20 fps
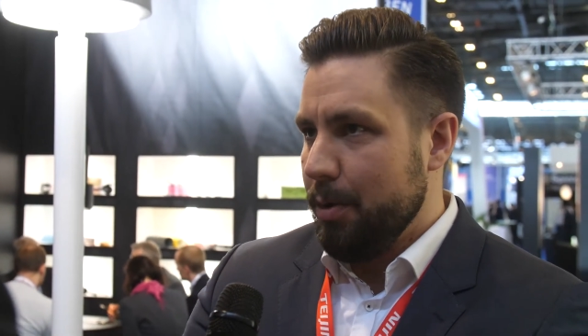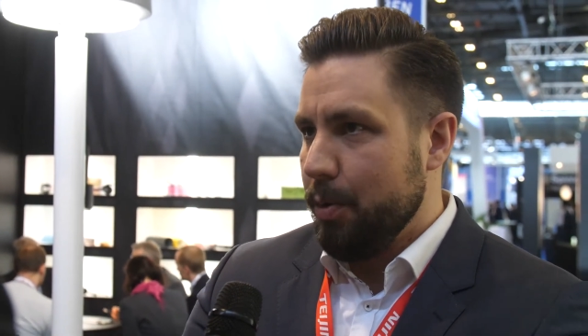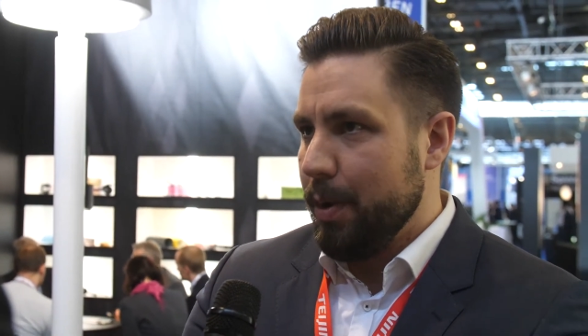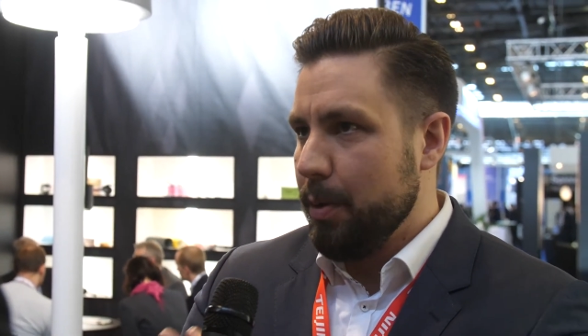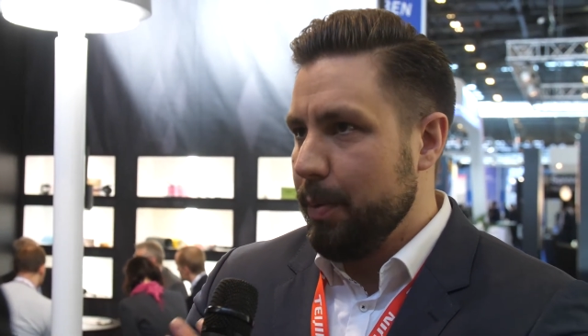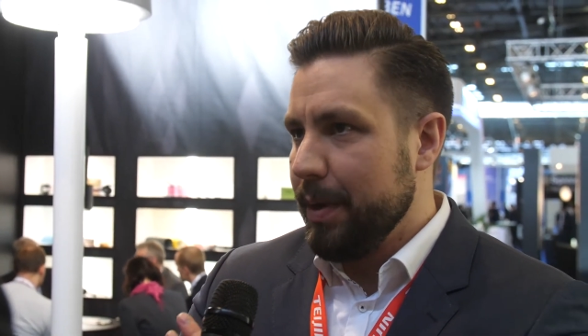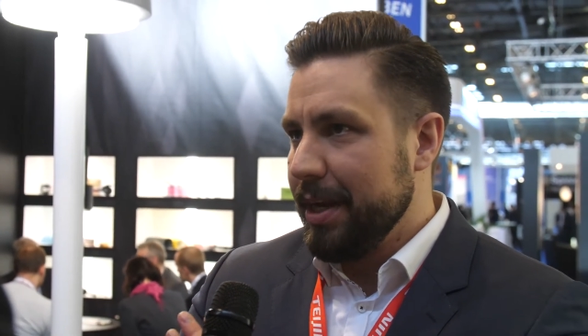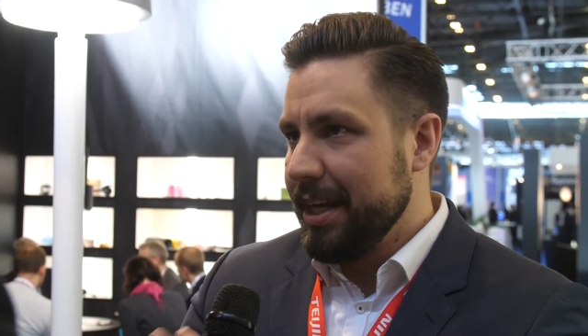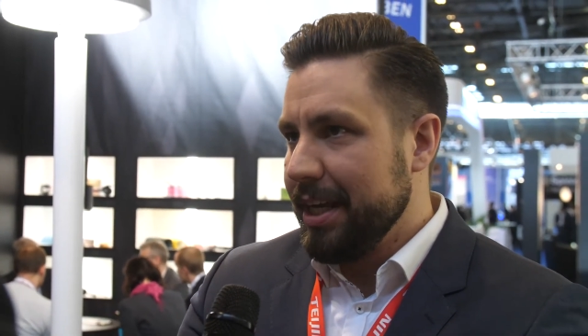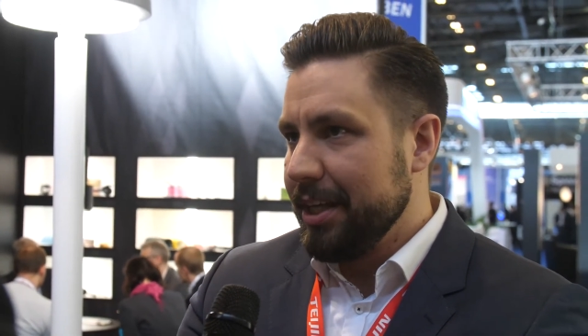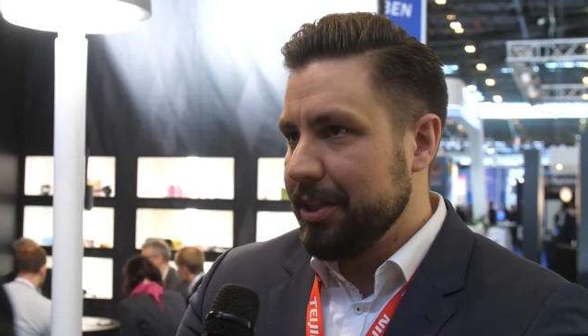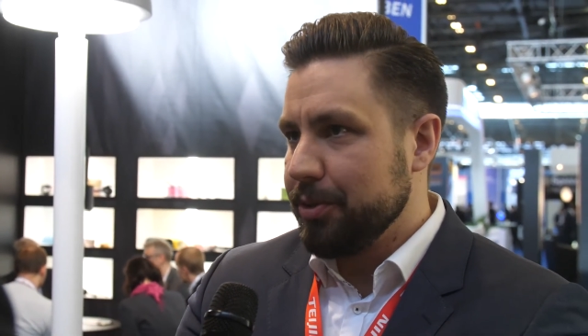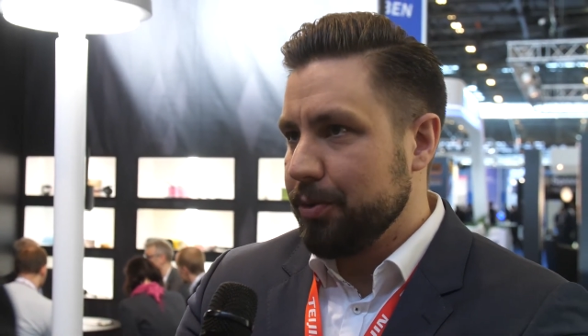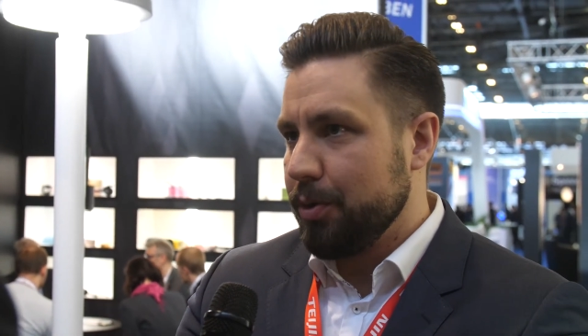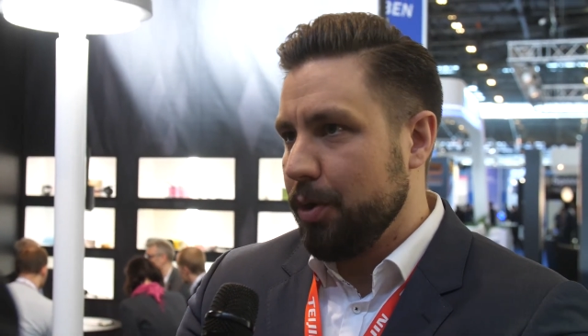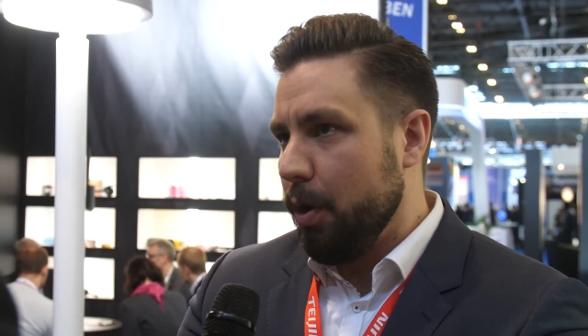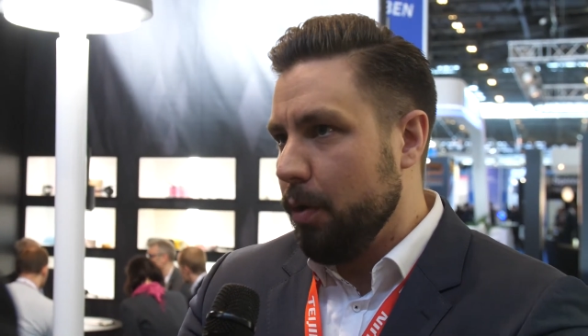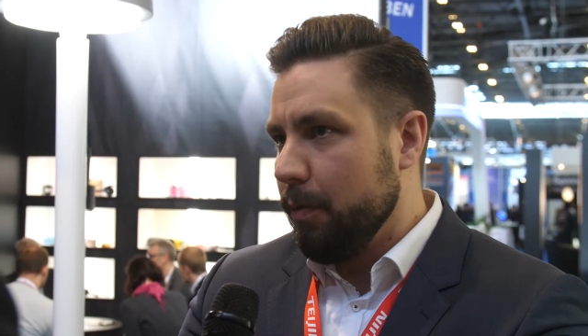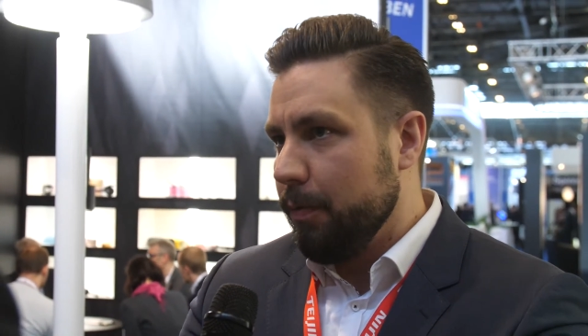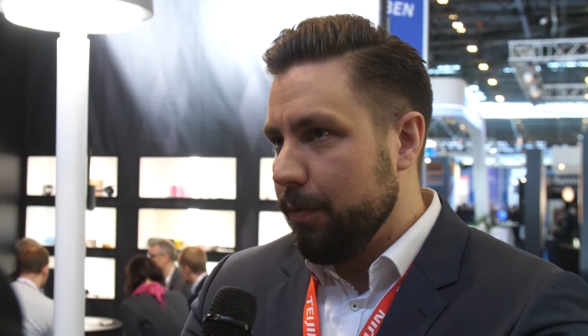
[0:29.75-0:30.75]
we, we need to
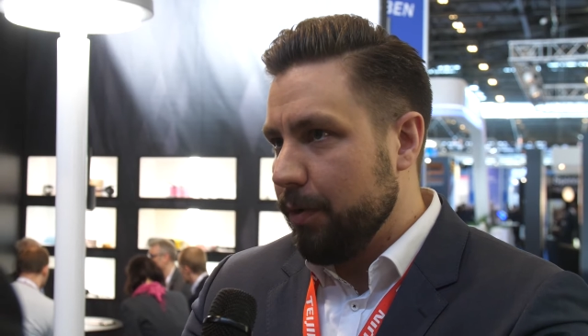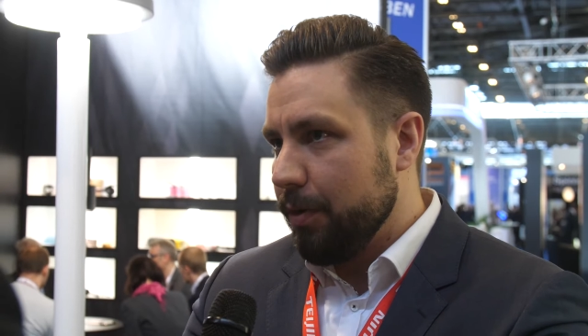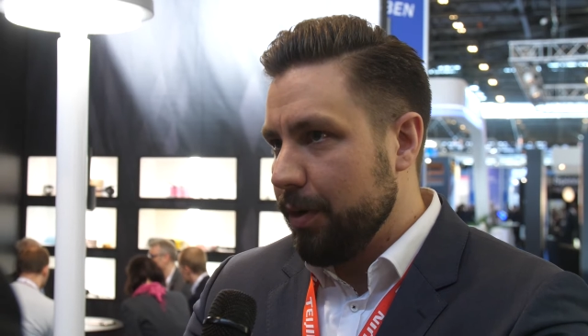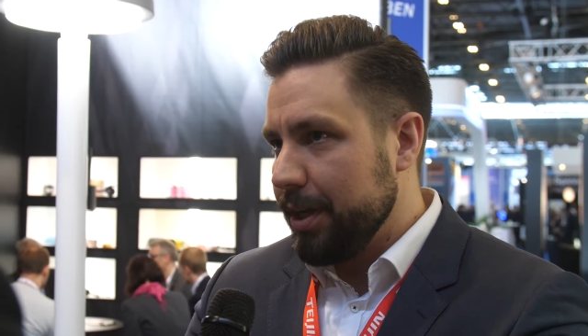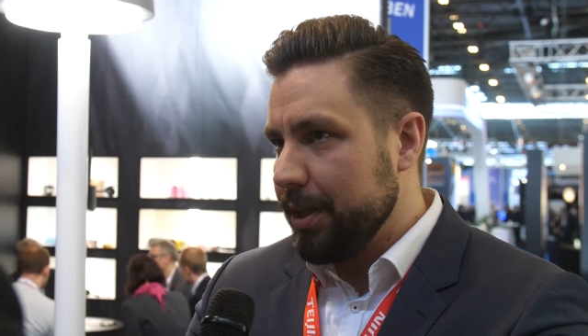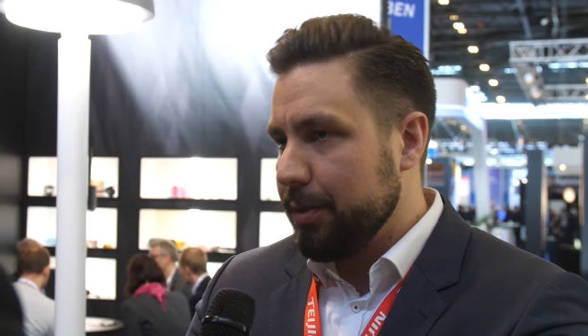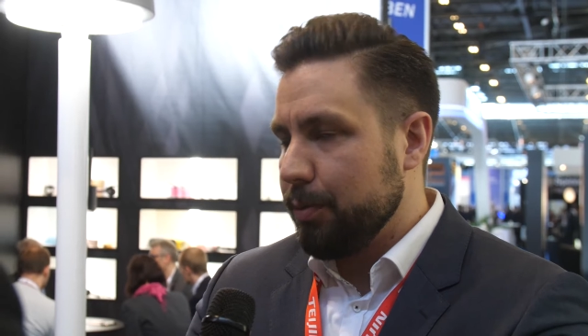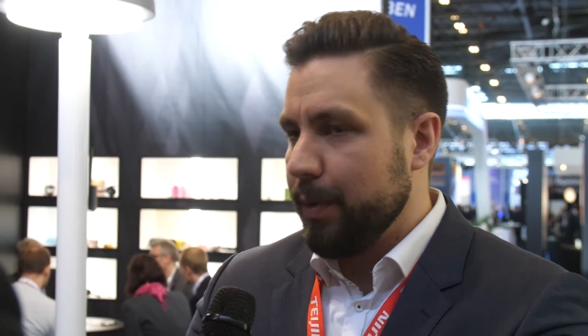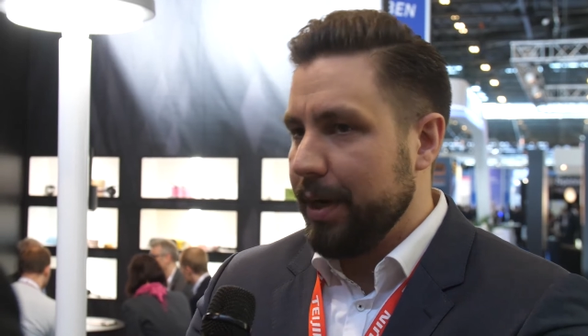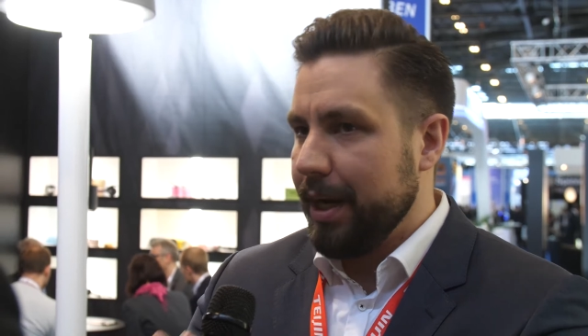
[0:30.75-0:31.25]
go for it.